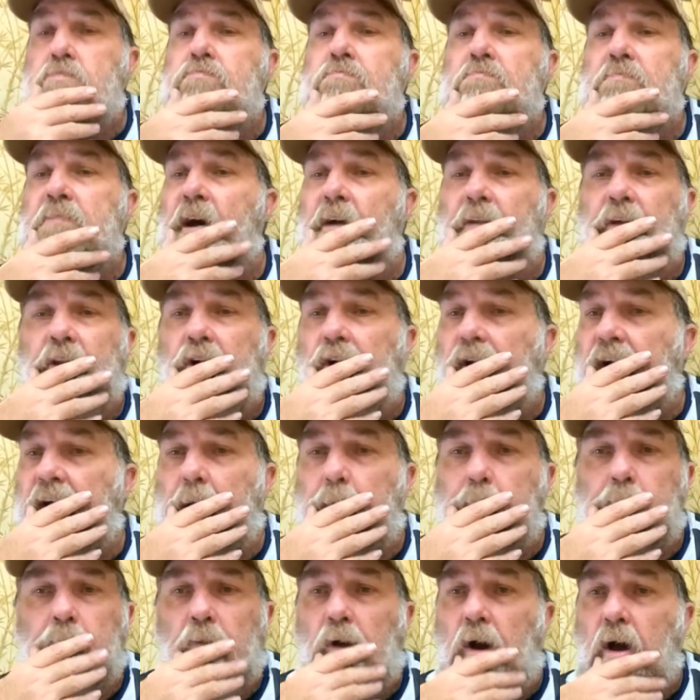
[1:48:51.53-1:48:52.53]
No, they're not
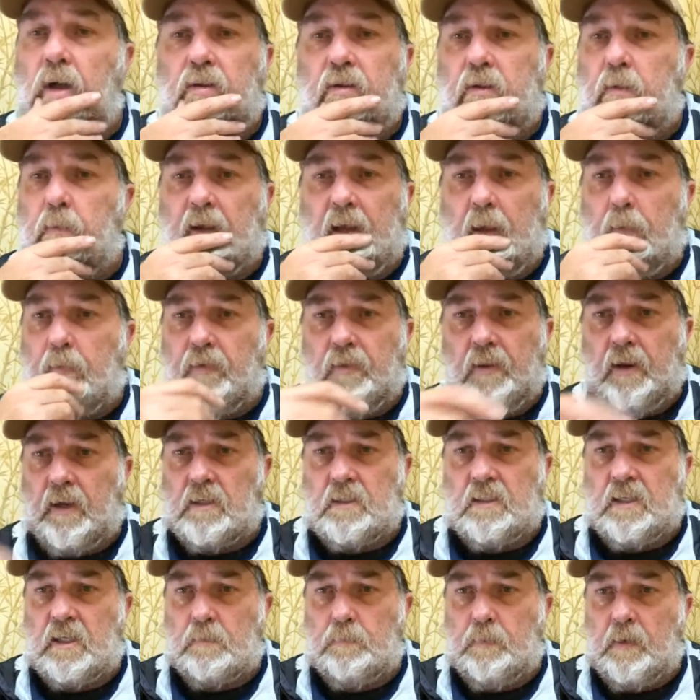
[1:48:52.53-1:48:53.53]
coming. Neither of them come in the
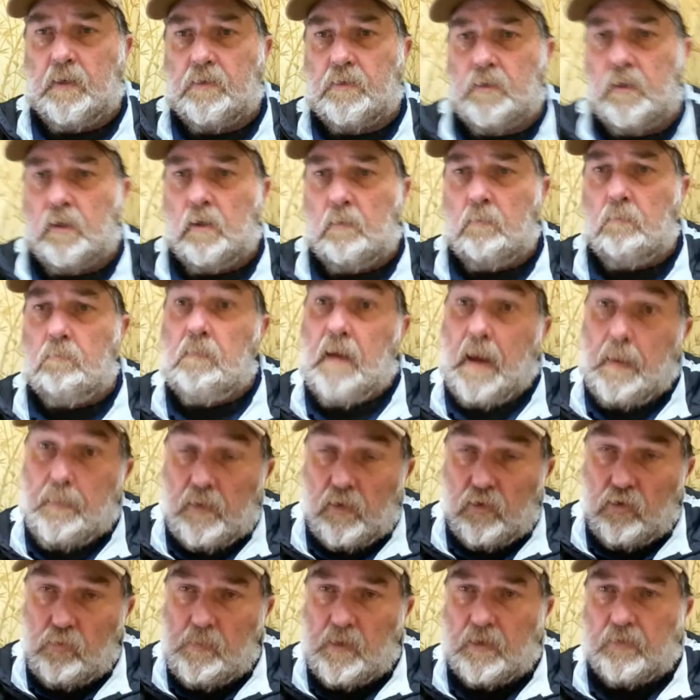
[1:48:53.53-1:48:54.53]
next Test match. Maybe
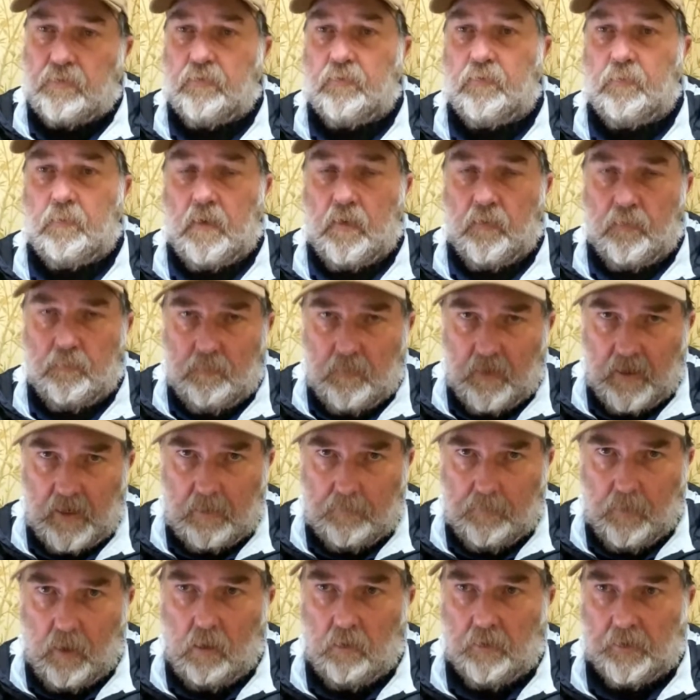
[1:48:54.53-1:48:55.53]
if any
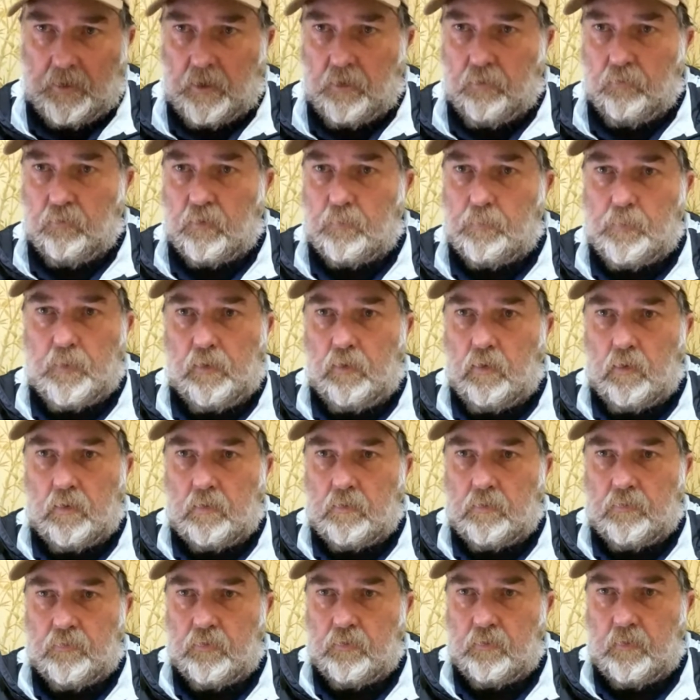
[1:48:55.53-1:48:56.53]
bowling injuries, but
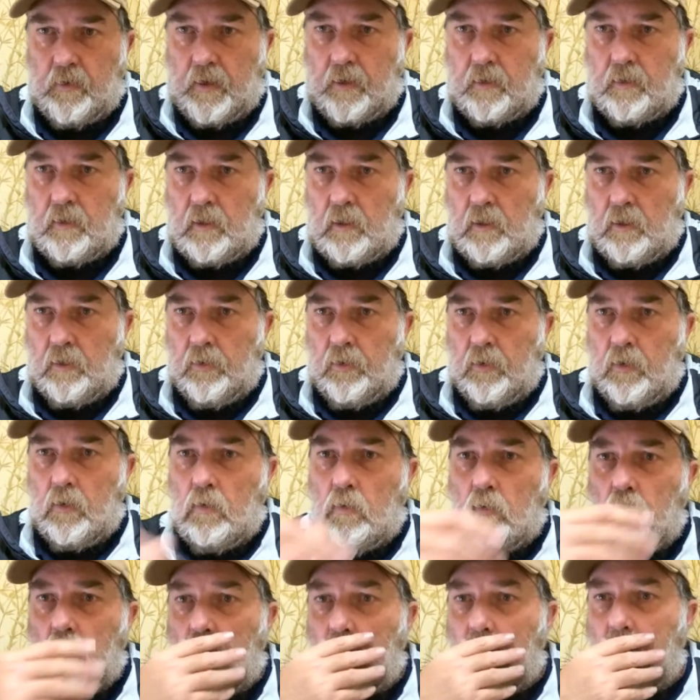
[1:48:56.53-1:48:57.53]
not Surveyor.
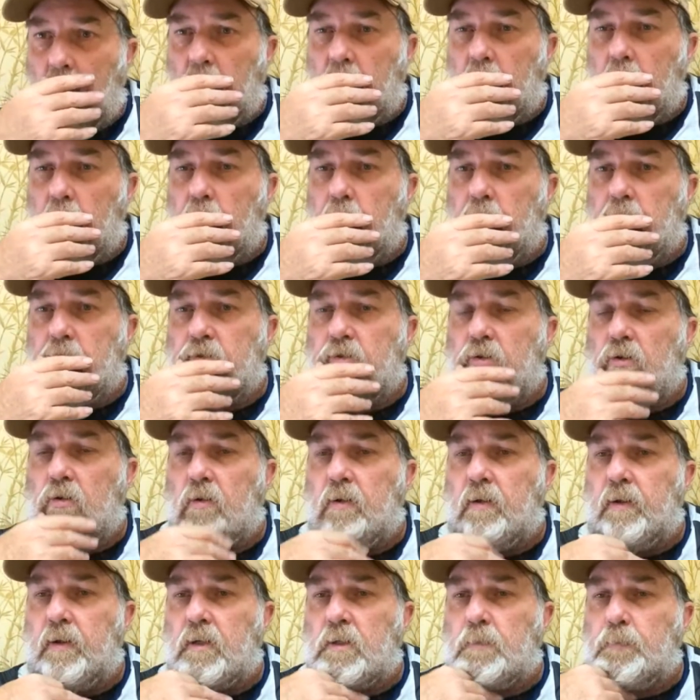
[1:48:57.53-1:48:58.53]
Who was
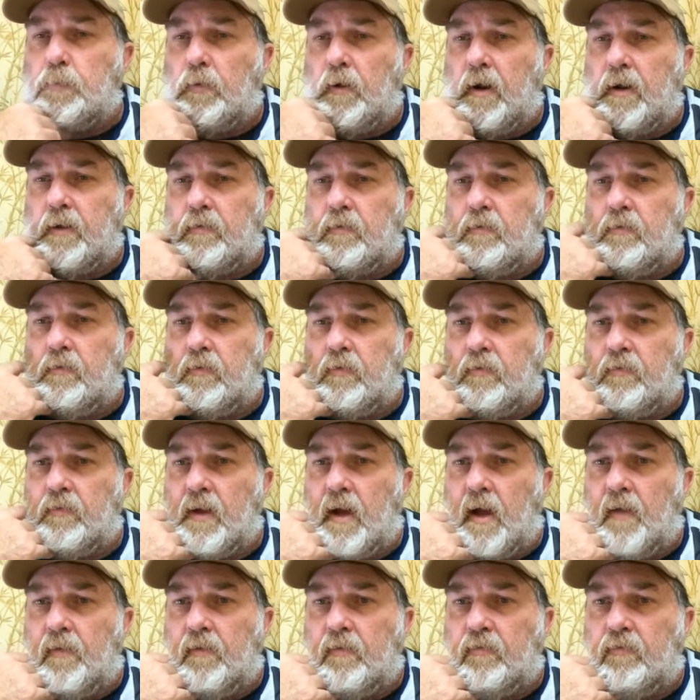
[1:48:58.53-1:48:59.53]
your inspiration to
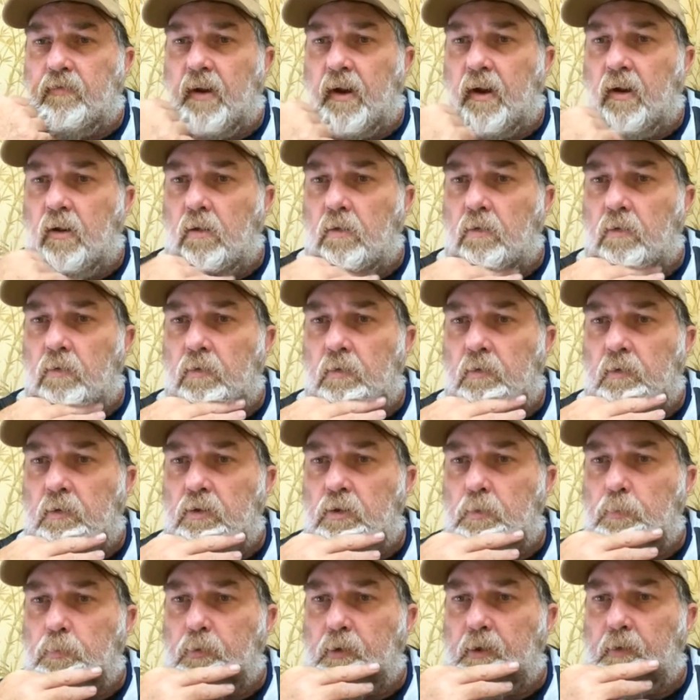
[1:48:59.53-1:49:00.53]
start this channel? Can
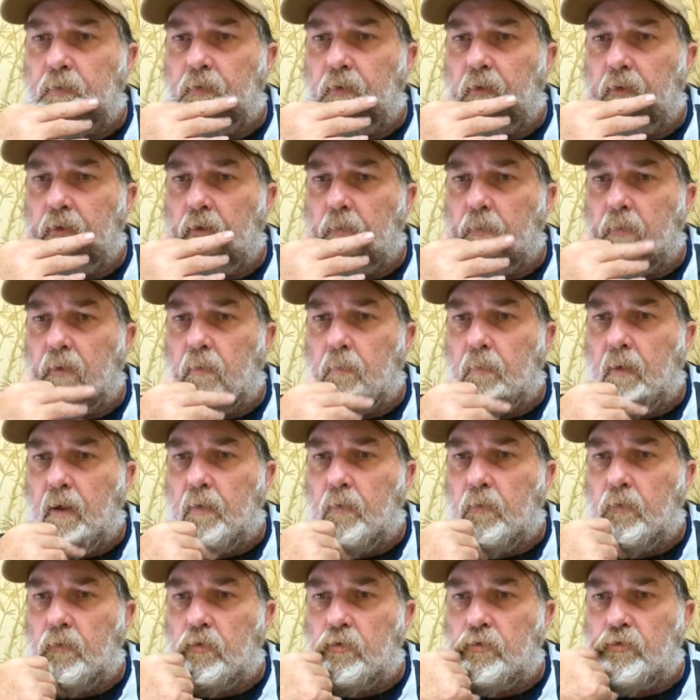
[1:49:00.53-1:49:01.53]
you brief a little bit
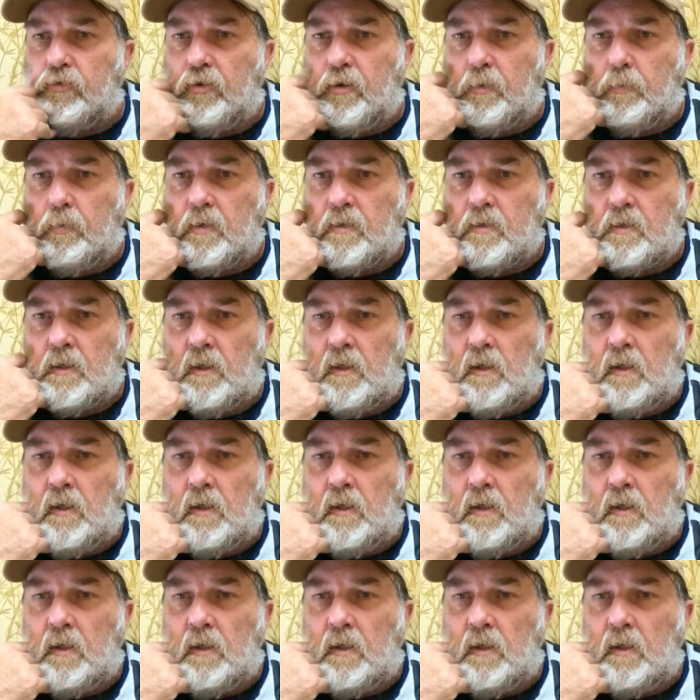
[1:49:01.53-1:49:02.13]
about your journey, please?